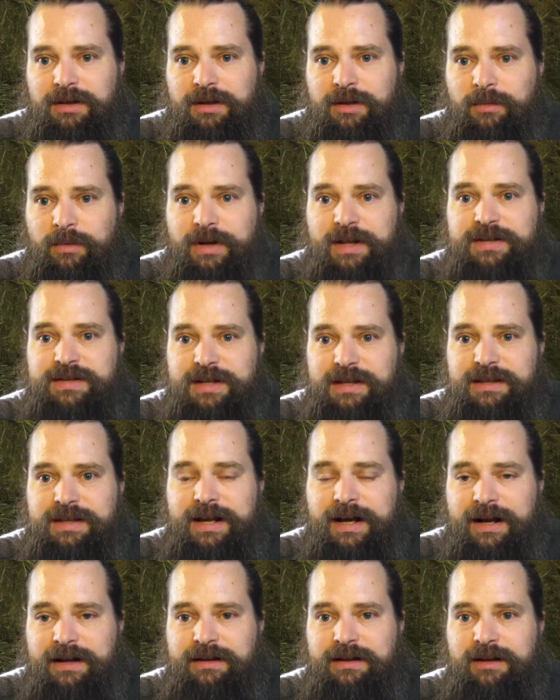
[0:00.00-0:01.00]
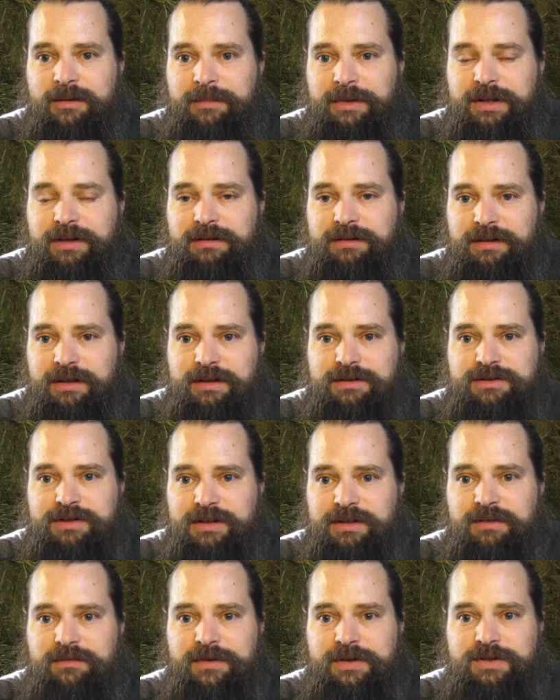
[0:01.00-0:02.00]
And when I say that, I mean each
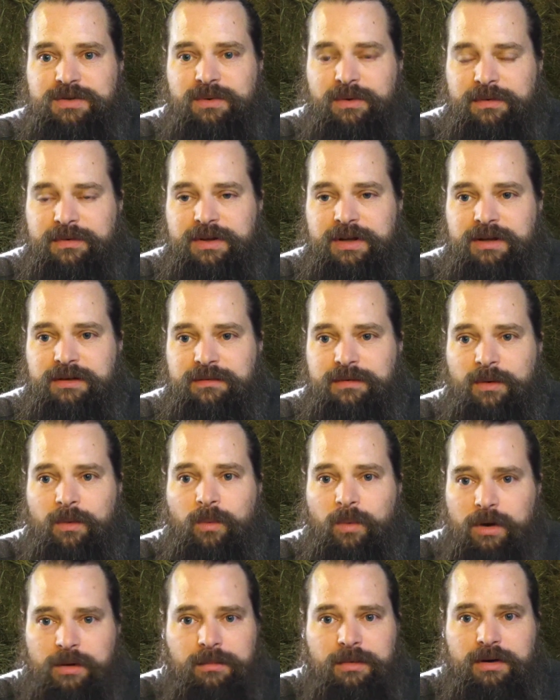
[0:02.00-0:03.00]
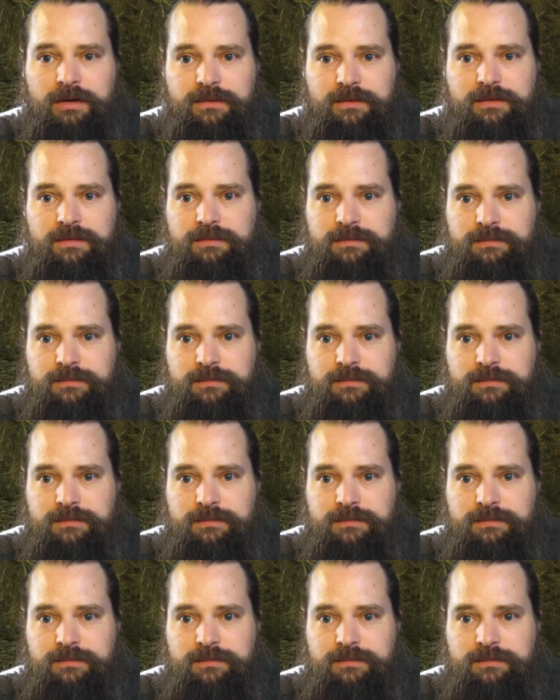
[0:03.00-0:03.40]
individual thing for 1 month.